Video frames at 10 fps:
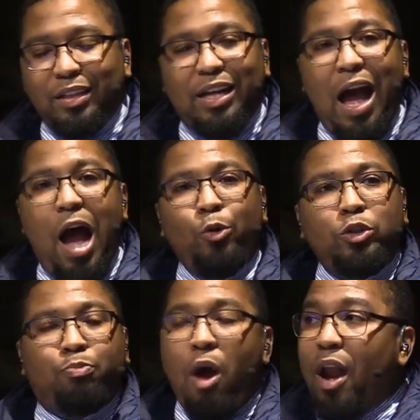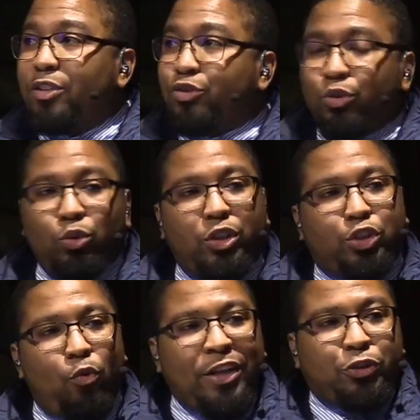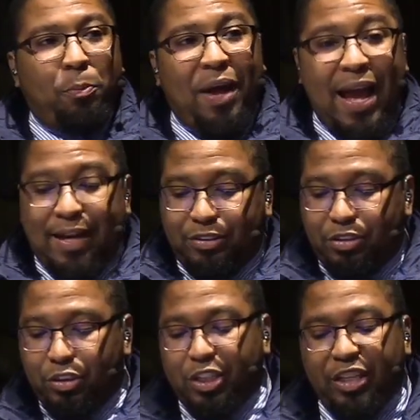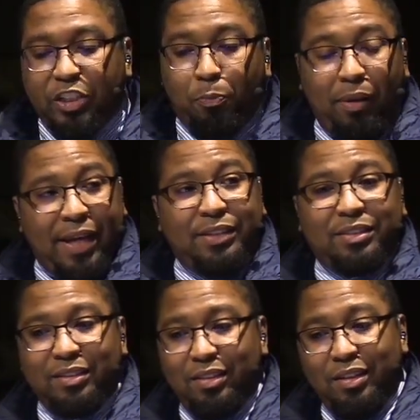God who's brought us through a torrential past to this place